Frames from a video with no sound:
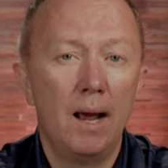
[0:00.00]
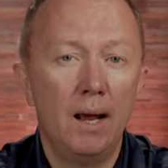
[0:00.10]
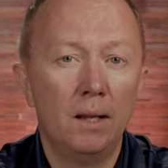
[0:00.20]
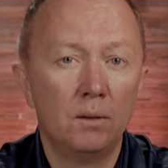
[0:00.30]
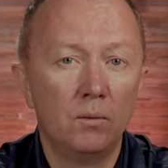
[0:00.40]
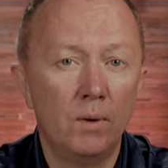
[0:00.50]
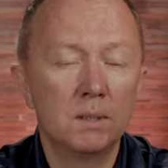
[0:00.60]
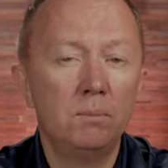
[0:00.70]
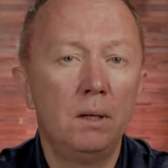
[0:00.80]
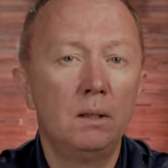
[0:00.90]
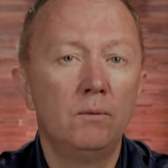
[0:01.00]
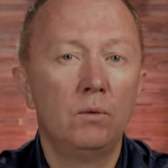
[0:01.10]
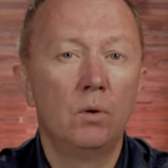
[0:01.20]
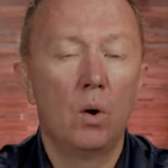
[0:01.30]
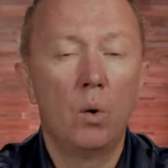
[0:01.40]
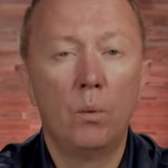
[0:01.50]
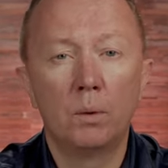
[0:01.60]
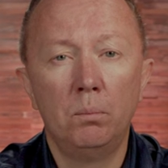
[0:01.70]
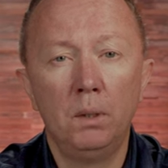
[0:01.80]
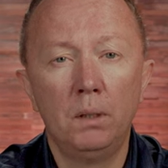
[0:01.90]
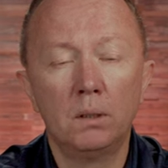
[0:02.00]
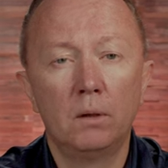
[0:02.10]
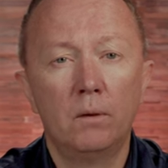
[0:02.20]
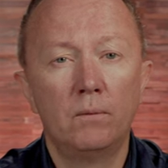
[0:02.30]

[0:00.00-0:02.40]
and West Bellevue overbuilt